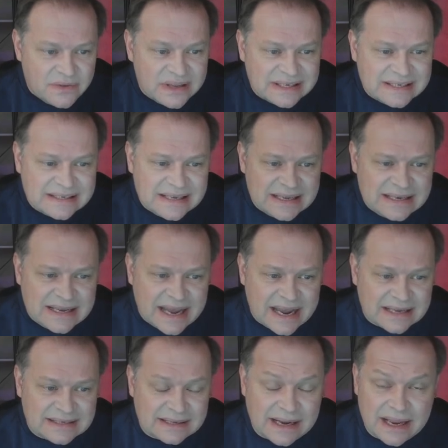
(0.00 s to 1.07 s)

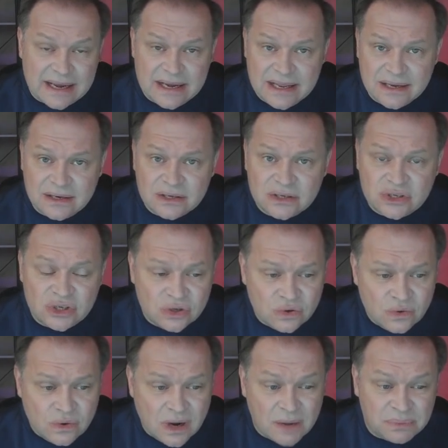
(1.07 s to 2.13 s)
syntax that I need
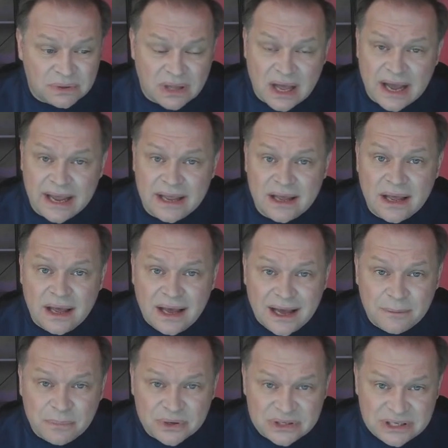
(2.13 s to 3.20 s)
to apply a
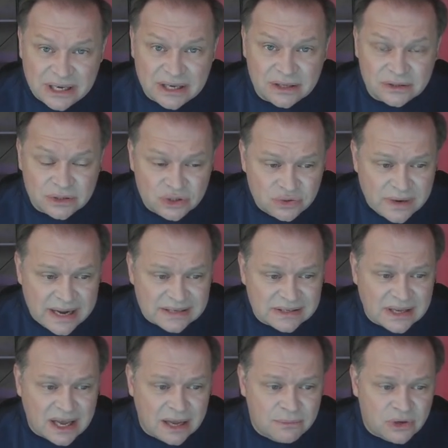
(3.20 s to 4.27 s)
particular address.
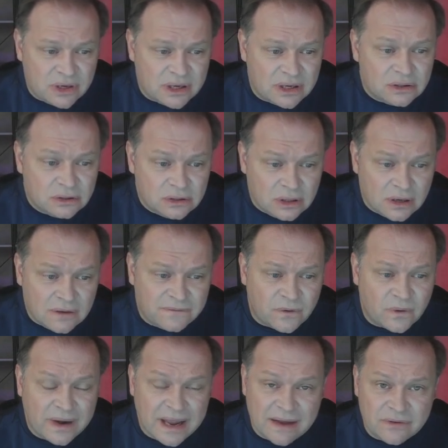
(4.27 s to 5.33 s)
I'm going to look
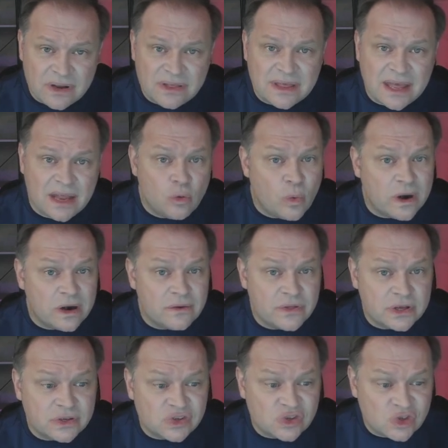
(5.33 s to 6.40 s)
for everything where
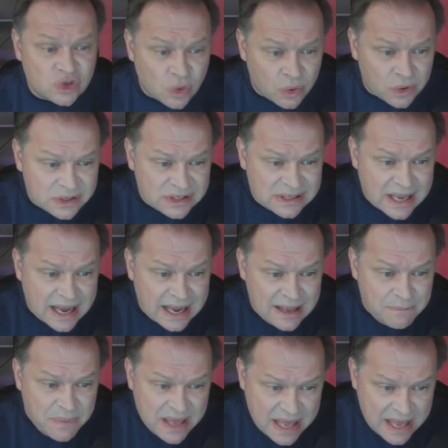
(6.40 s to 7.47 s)
the source
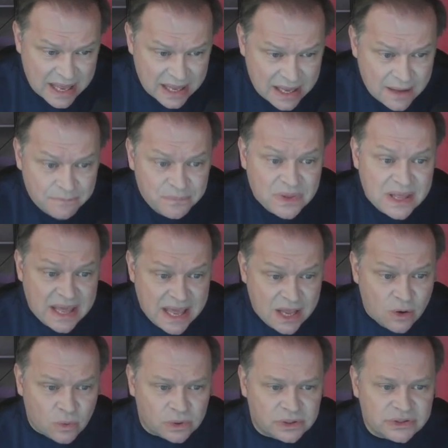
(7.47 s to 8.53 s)
IP
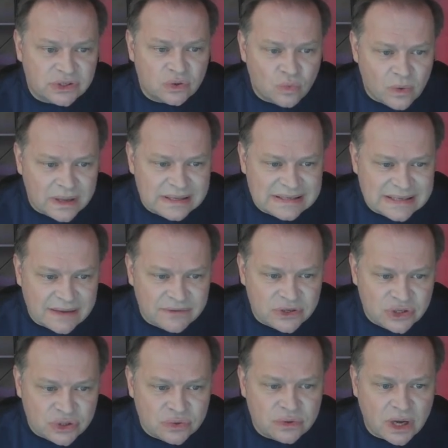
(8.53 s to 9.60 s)
equals
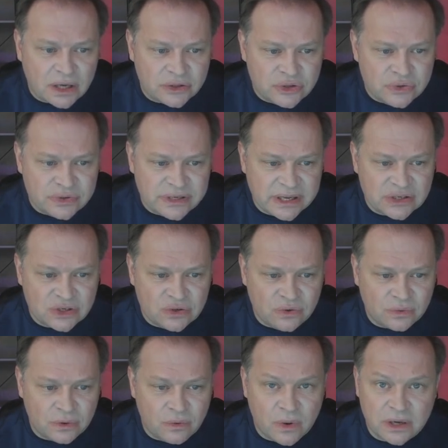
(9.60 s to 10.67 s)

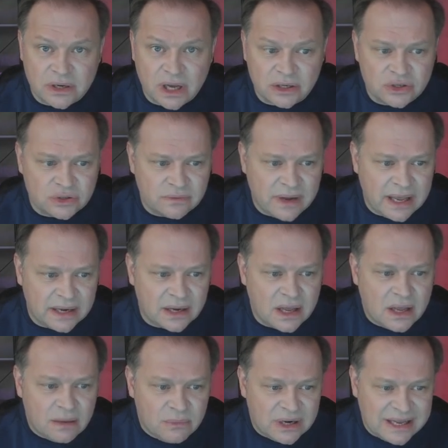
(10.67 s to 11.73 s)
172.26.231.28. I'm
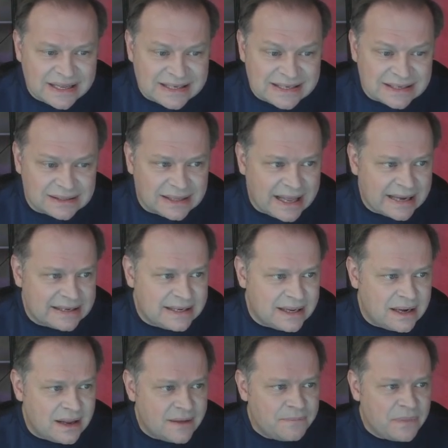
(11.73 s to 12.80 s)
going to hit
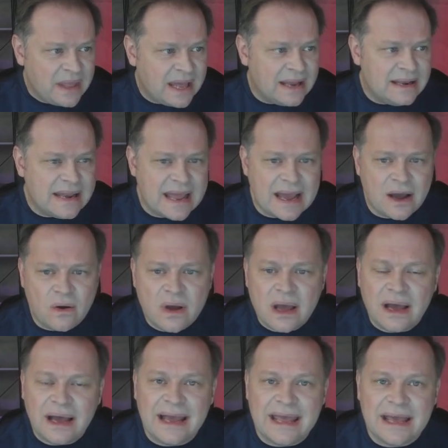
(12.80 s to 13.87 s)
selected, and now
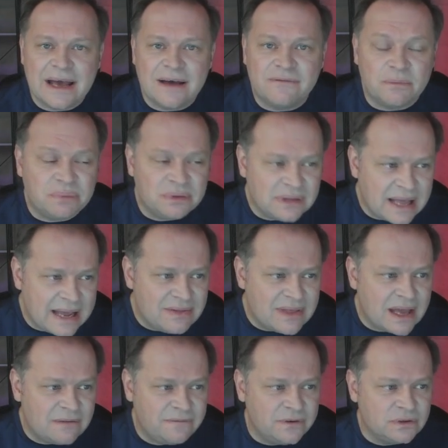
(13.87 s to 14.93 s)
I have applied
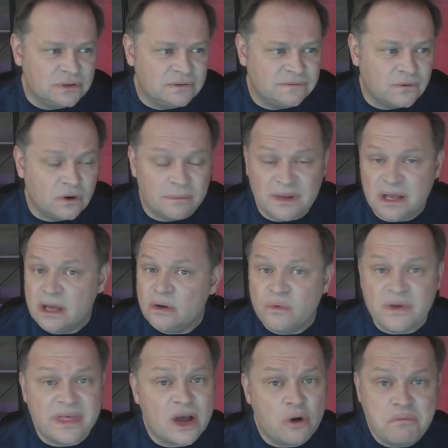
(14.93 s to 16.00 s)
that filter for me
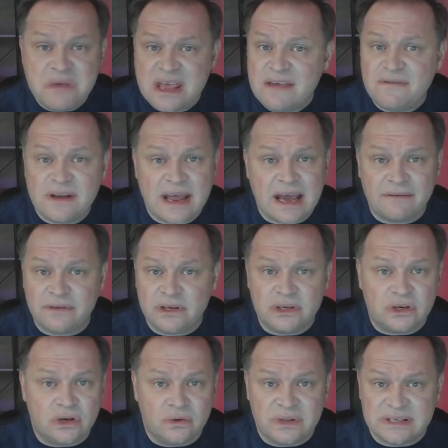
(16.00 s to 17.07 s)
without me even having to
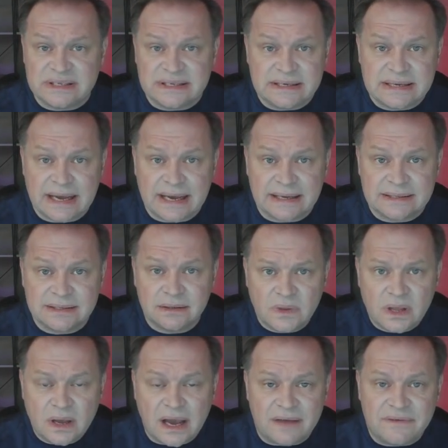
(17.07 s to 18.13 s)
know the syntax.
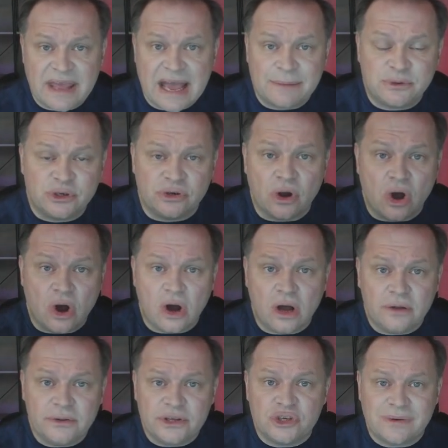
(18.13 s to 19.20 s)
I've captured
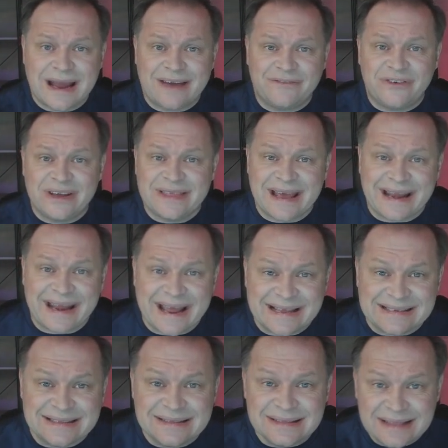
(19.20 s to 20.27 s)
all the traffic that
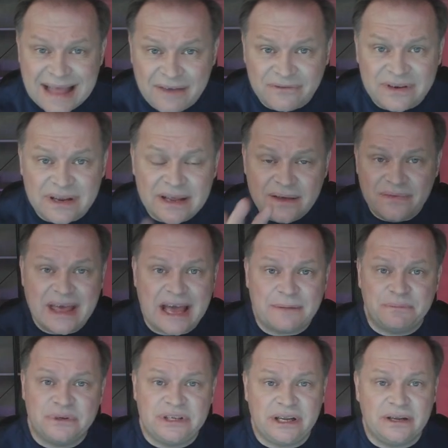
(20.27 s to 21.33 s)
has left that
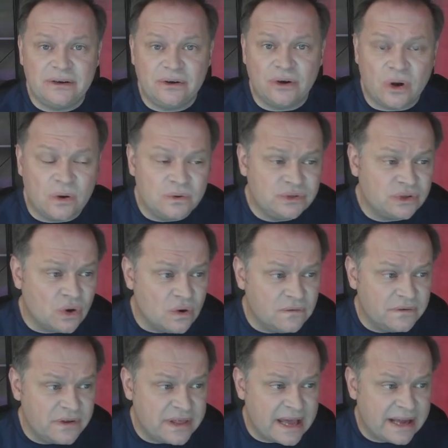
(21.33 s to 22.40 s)
particular host
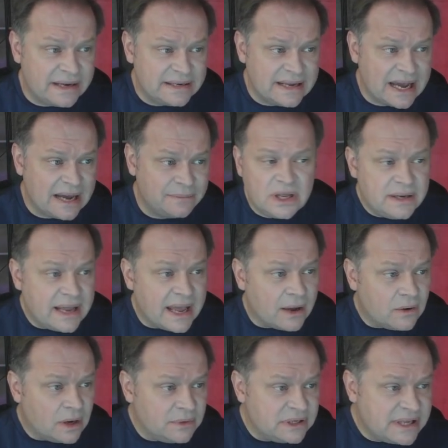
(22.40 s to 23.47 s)
over that adapter. Now,
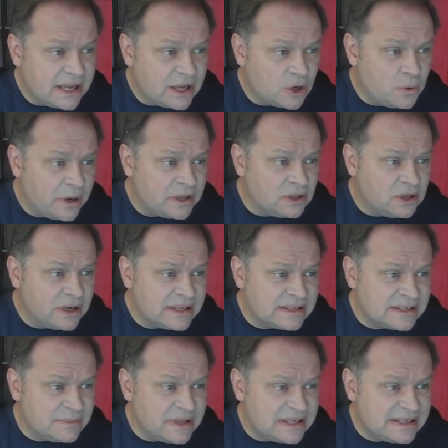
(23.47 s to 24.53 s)
I'm going to take a quick look at
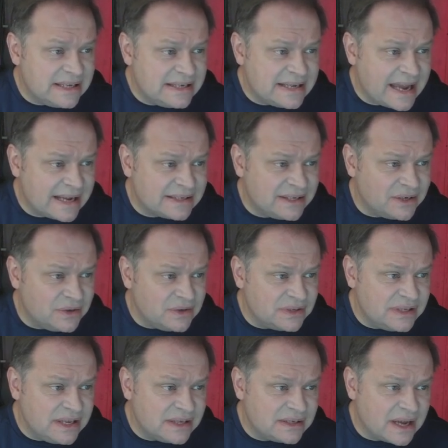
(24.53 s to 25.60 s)
some of the syntax here. You
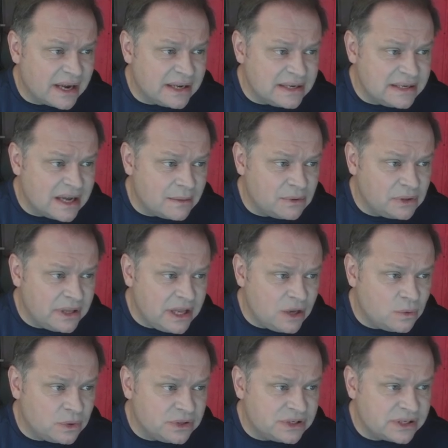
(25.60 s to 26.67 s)
see it's got a double
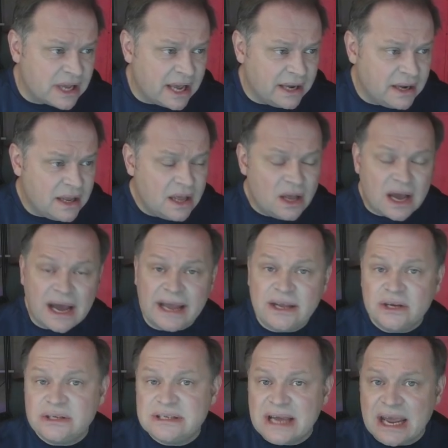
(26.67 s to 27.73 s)
equal sign. I
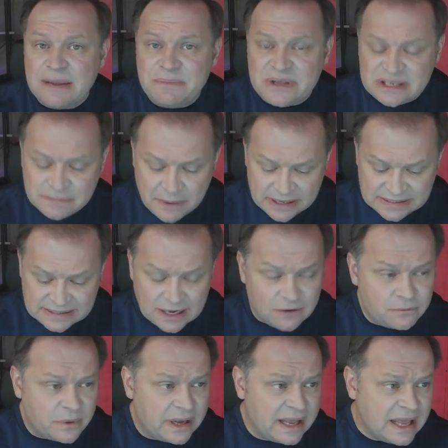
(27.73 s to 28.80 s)
could type this myself
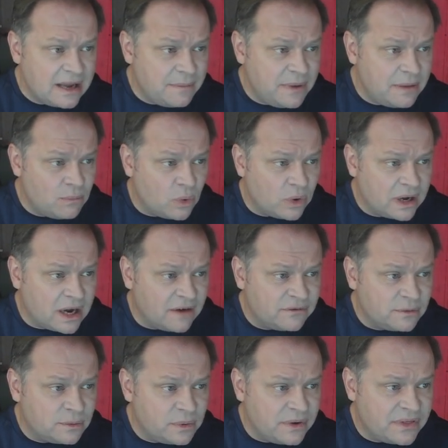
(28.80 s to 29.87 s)
when I get a bit more
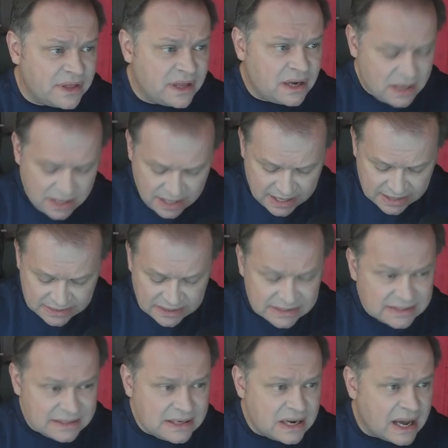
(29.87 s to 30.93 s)
comfortable with it. It
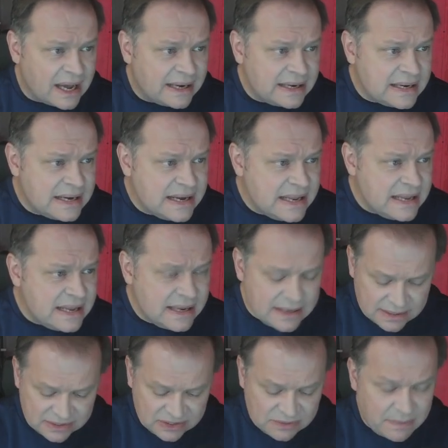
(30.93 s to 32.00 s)
does not
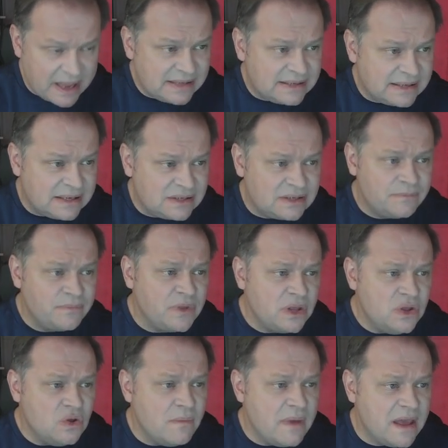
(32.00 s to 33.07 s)
need spaces.
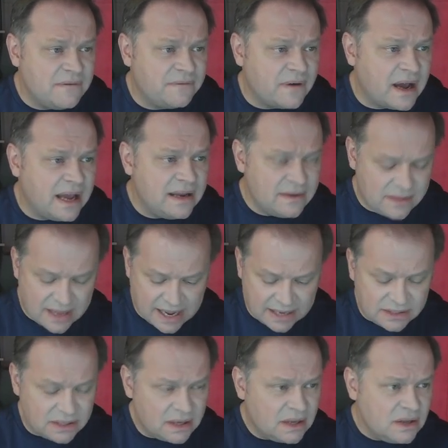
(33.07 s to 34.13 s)
You may find
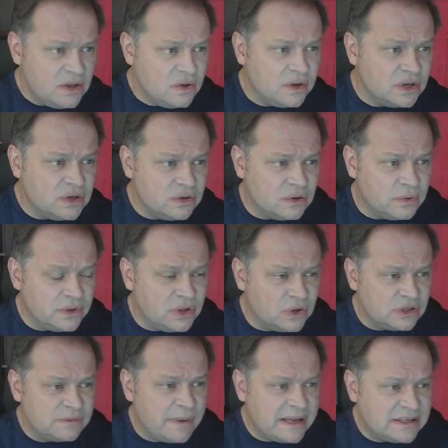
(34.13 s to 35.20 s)
that you can do it with no
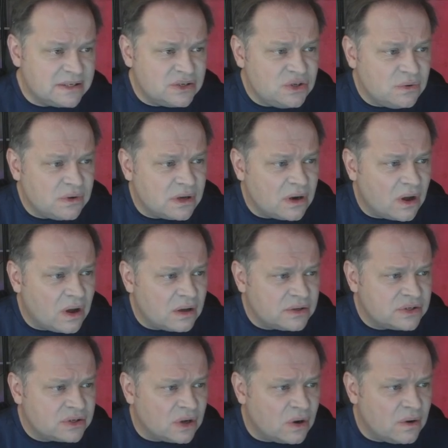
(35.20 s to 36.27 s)
spaces. You can
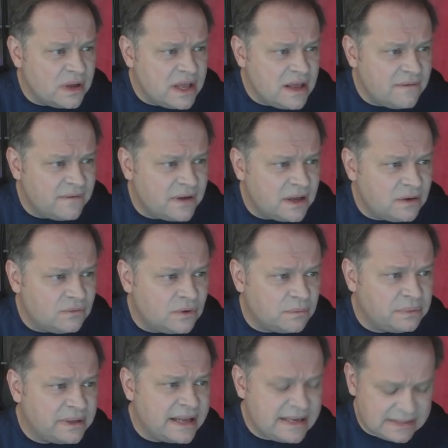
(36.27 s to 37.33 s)
also even
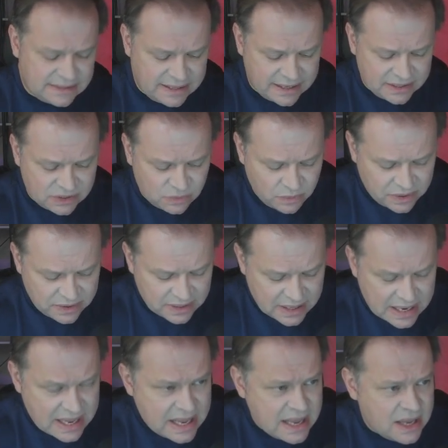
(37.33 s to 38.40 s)
replace this with an
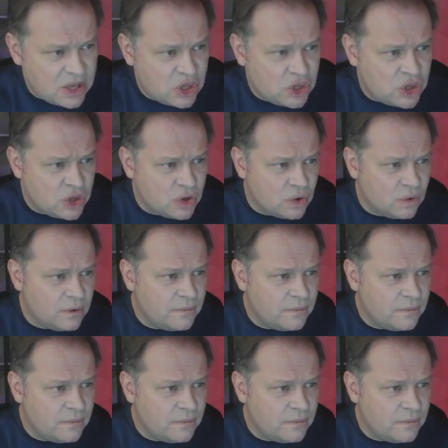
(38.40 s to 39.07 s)
EQ.